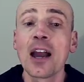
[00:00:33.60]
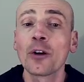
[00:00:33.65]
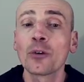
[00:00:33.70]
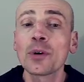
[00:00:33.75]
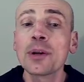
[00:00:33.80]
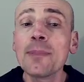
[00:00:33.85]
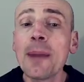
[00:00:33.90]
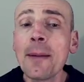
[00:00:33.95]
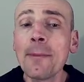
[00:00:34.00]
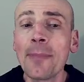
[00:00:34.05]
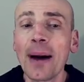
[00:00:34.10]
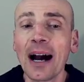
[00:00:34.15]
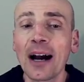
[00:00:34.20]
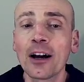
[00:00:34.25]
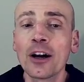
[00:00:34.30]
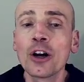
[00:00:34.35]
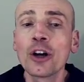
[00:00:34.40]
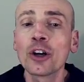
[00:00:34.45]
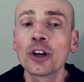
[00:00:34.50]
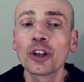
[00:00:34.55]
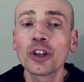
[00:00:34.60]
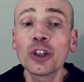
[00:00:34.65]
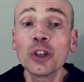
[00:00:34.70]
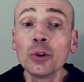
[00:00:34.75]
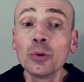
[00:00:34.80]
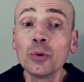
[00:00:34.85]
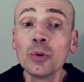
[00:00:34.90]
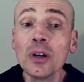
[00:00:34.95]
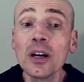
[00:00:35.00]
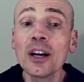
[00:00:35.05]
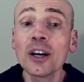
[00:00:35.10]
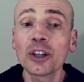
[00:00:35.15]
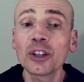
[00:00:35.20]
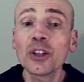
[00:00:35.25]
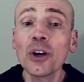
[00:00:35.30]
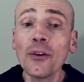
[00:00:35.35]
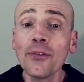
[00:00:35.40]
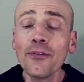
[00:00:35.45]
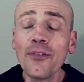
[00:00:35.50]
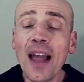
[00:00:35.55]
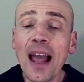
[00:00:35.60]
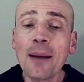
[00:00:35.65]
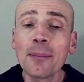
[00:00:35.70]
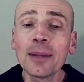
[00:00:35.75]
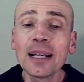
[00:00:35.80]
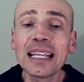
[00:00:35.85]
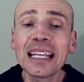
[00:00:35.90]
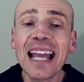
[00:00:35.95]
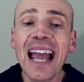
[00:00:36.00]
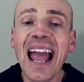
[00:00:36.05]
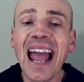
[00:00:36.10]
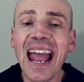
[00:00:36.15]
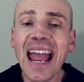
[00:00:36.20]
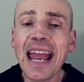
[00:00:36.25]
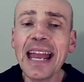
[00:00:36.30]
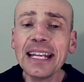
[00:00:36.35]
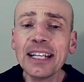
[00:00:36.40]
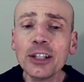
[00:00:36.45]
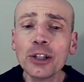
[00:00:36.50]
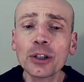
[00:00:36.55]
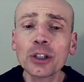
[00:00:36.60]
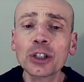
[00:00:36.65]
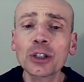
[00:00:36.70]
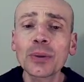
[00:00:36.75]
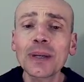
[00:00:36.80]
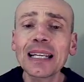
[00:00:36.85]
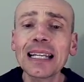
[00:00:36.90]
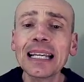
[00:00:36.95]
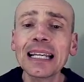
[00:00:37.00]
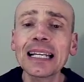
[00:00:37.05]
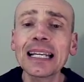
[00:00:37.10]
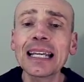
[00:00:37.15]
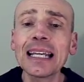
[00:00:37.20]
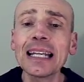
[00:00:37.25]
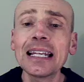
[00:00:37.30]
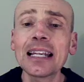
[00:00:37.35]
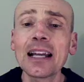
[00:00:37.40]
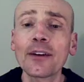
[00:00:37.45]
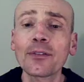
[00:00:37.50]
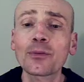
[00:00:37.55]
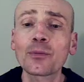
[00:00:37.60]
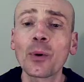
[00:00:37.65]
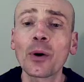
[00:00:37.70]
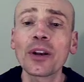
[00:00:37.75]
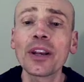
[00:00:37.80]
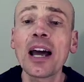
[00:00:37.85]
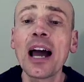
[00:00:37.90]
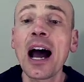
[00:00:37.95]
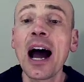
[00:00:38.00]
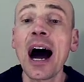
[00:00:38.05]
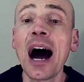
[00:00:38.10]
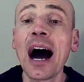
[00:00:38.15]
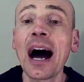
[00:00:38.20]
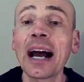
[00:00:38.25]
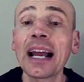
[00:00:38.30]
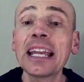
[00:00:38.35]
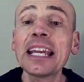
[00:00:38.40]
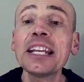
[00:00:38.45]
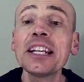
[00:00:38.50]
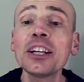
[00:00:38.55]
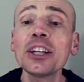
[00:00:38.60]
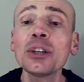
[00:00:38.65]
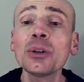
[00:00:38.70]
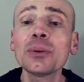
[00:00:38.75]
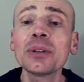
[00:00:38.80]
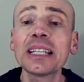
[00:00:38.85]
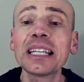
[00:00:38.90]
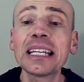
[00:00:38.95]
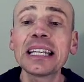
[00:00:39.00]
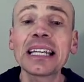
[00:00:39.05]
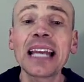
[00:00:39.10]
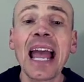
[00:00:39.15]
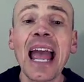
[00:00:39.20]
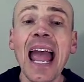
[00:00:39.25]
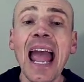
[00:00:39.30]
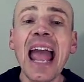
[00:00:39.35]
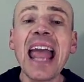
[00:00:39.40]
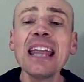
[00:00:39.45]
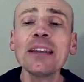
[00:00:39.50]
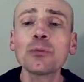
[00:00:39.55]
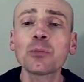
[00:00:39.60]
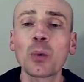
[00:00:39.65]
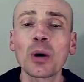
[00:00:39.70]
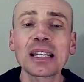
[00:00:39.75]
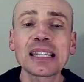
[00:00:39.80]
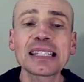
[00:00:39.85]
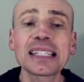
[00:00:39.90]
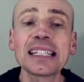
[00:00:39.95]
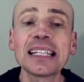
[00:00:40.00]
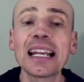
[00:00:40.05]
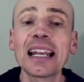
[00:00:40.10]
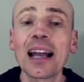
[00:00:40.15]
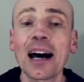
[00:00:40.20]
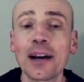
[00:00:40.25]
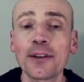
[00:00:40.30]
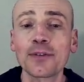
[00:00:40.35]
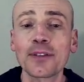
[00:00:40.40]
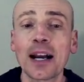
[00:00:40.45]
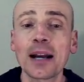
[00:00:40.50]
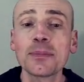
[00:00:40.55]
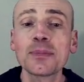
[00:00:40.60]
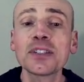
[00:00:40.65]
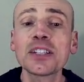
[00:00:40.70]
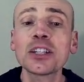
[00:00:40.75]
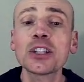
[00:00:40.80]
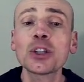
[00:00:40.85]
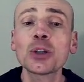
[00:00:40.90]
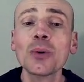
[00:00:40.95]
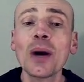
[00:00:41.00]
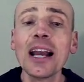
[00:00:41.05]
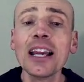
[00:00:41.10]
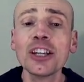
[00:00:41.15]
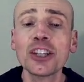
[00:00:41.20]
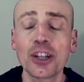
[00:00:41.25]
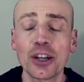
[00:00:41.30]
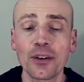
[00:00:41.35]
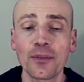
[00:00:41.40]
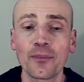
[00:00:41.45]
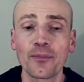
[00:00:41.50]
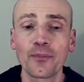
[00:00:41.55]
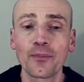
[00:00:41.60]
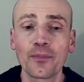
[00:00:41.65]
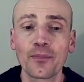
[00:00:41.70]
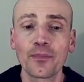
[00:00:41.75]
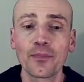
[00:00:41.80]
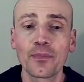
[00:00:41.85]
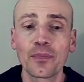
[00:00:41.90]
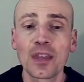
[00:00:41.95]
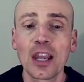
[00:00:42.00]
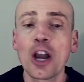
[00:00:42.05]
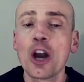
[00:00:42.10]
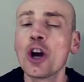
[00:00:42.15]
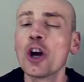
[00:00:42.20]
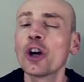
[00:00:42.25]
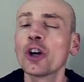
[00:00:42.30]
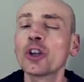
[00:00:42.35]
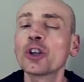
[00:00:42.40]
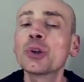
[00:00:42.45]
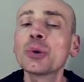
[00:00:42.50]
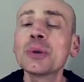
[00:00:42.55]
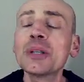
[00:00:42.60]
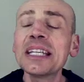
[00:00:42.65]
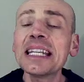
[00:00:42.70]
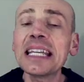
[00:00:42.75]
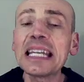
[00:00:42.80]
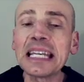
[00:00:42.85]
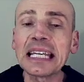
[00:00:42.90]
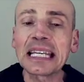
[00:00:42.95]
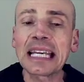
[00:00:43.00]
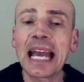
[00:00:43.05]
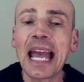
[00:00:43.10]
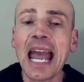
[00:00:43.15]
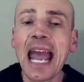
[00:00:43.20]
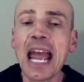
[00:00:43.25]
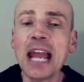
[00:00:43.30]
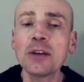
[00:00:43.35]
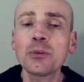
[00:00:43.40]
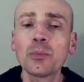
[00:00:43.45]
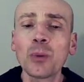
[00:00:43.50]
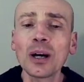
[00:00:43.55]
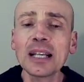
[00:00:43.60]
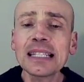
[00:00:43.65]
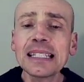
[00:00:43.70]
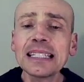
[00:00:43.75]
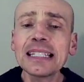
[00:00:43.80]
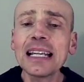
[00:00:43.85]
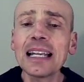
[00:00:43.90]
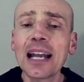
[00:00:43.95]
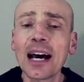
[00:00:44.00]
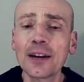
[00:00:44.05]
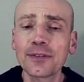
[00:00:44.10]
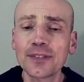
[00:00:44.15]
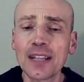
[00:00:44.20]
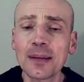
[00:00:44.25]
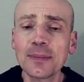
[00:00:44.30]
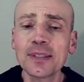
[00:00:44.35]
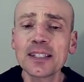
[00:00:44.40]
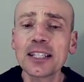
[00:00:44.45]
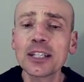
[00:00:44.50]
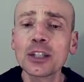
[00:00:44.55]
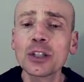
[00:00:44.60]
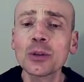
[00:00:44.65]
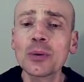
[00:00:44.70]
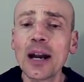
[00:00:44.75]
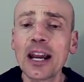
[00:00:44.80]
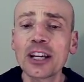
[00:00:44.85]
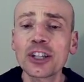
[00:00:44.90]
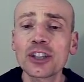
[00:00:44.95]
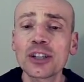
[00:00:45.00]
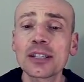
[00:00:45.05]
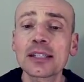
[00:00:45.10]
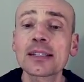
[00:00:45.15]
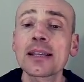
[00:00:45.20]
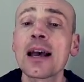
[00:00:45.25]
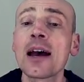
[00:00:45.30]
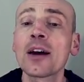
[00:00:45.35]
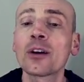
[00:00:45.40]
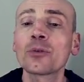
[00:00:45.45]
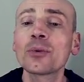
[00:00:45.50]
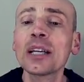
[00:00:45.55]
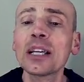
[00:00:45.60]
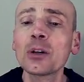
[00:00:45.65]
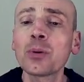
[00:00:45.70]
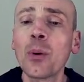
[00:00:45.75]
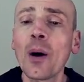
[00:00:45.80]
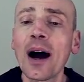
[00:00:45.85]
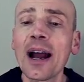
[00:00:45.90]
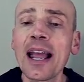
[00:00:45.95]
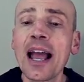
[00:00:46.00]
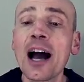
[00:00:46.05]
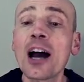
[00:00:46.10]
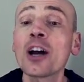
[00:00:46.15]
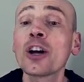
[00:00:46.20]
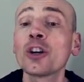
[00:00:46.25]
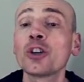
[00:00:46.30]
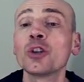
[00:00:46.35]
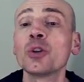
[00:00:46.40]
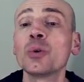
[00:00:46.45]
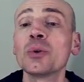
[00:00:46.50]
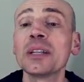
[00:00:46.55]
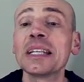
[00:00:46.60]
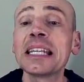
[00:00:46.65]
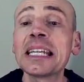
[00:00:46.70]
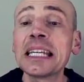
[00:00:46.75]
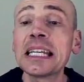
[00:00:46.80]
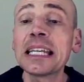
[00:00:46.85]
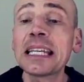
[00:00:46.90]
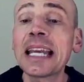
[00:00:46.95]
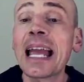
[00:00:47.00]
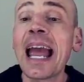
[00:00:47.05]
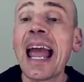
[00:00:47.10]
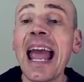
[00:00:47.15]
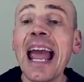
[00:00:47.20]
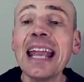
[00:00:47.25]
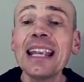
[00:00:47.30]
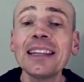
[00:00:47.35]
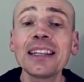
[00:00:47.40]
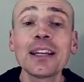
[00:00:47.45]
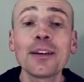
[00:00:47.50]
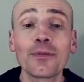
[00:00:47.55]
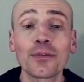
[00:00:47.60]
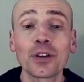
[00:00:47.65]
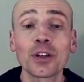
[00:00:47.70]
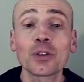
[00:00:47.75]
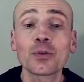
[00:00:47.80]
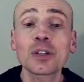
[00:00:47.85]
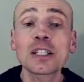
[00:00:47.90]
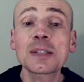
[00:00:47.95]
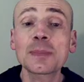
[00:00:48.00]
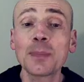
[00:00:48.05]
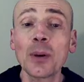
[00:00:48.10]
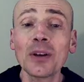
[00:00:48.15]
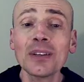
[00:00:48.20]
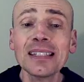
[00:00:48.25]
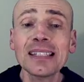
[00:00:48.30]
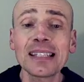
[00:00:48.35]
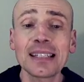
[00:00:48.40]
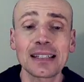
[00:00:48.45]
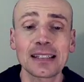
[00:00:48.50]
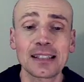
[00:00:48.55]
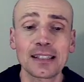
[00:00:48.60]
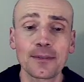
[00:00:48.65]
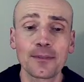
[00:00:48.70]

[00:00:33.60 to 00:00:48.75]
Remember, you, your family and your critically ill loved one are in a unique and once-in-a-lifetime situation. Unique and once-in-a-lifetime situations require unique and different responses.